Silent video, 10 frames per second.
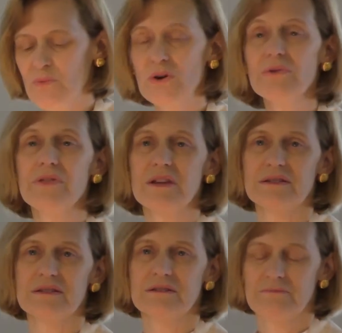
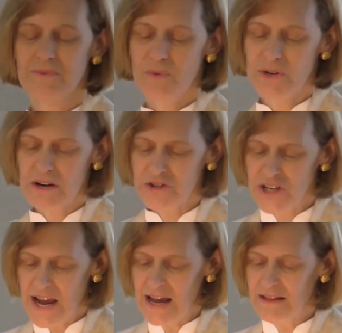worthless, when our
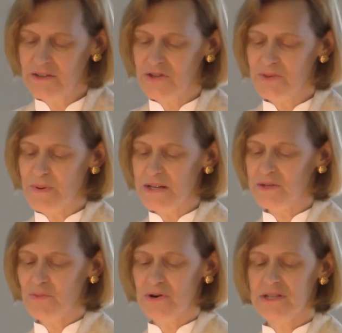challenge is
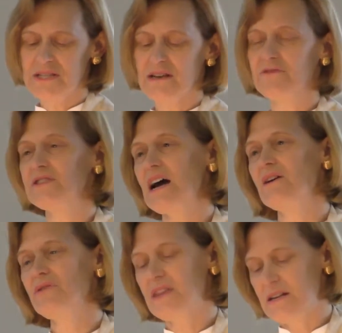based more in
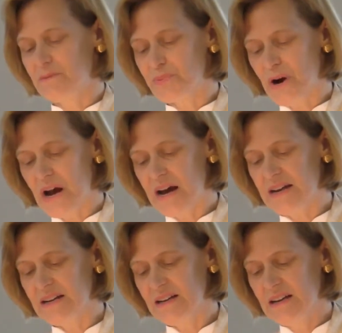self-doubt than in
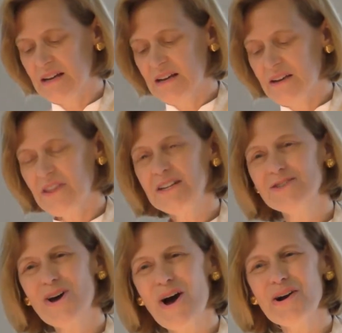pride, then
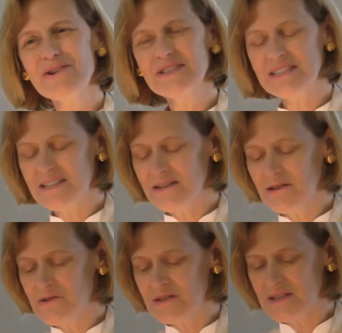it's hard to
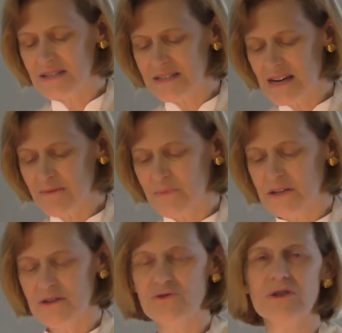hear this
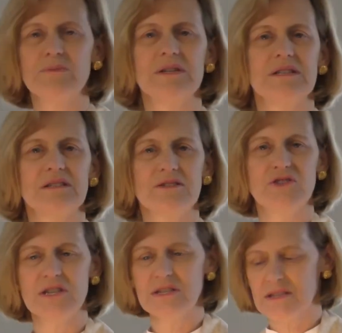statement attributed to
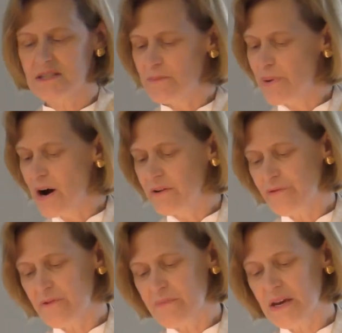Jesus.
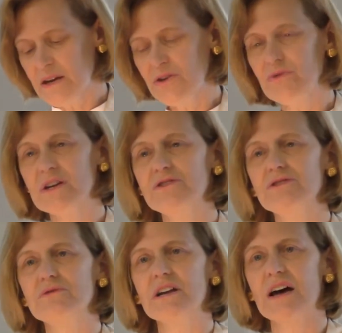Apart from me, you can
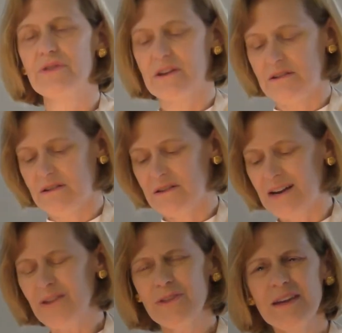do nothing.
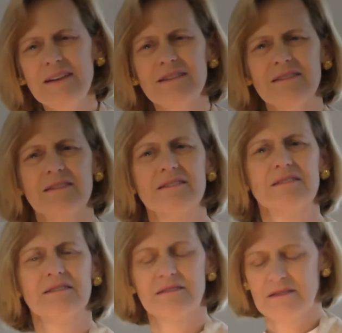Nothing?
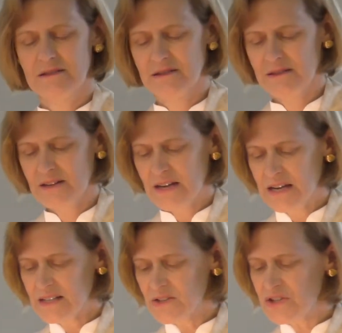
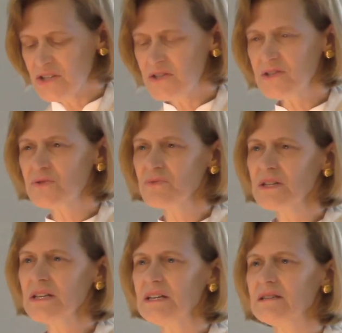Does Jesus
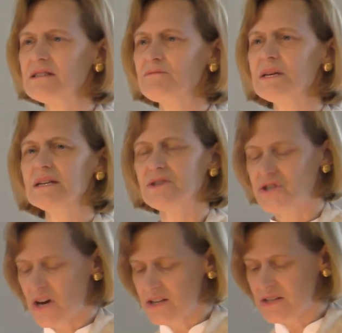really
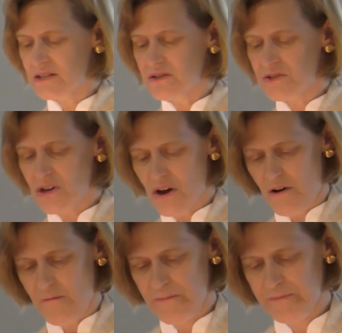diminish us so?